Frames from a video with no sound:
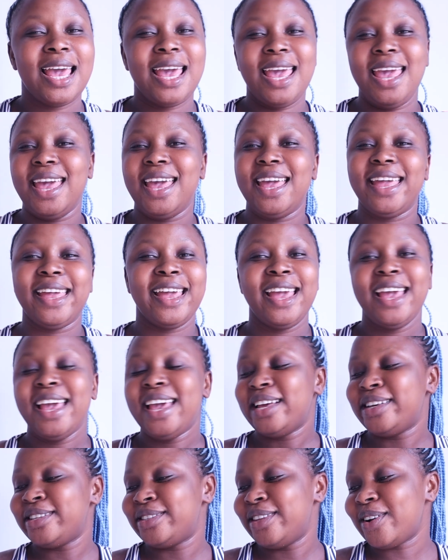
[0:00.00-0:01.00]

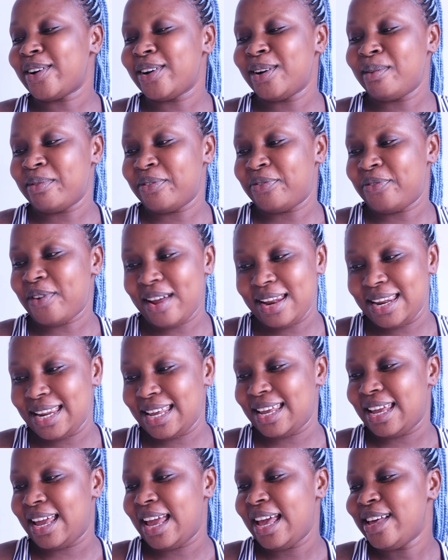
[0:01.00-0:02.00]
it's not going to be
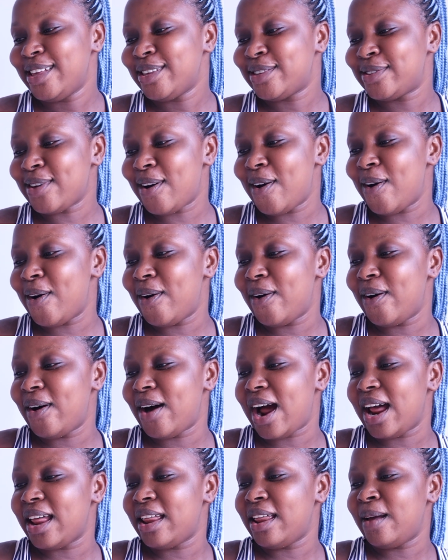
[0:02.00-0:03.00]
funny. So